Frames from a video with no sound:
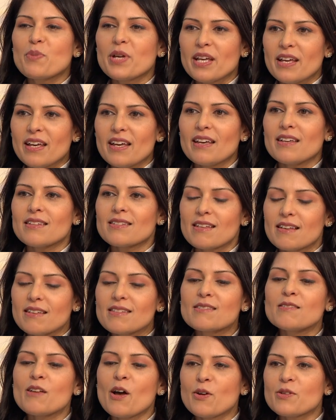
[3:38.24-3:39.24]
Piers,
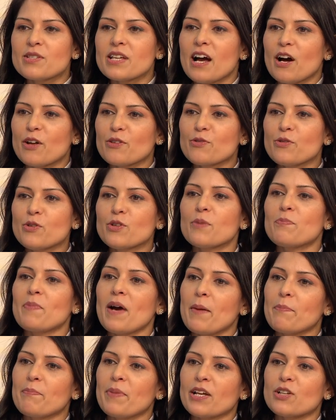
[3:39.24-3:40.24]
is no doubt, through the
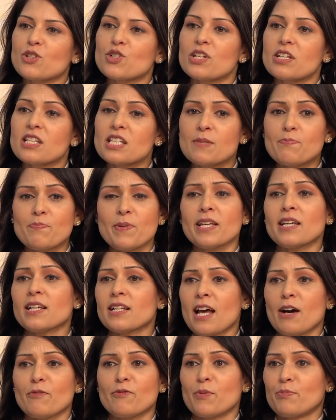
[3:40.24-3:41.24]
backbenches,
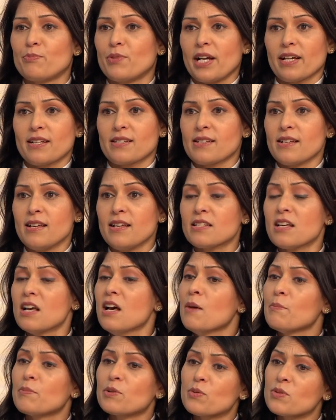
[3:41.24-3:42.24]
speaking out for Brexit,
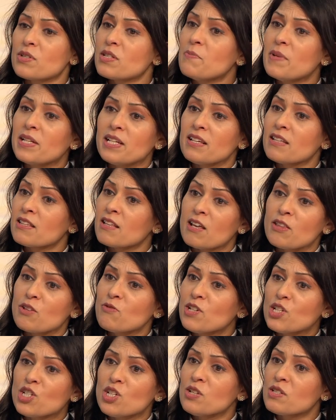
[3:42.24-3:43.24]
but also many of the
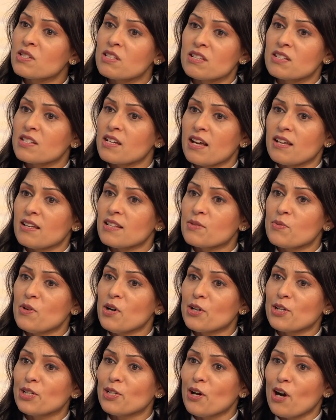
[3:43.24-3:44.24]
other issues of the day as
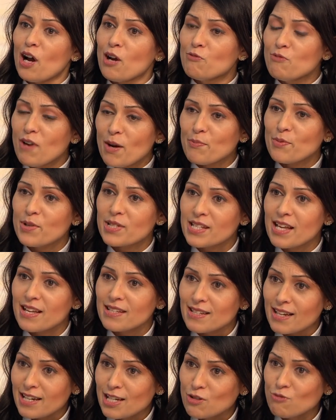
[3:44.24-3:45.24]
well. You know, I
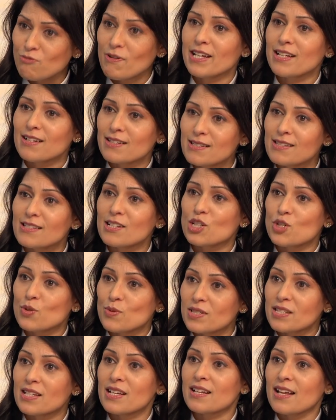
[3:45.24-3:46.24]
represent a great
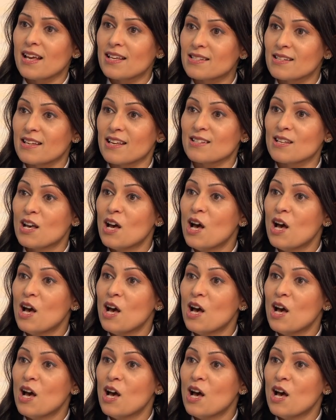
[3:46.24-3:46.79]
constituency in Essex.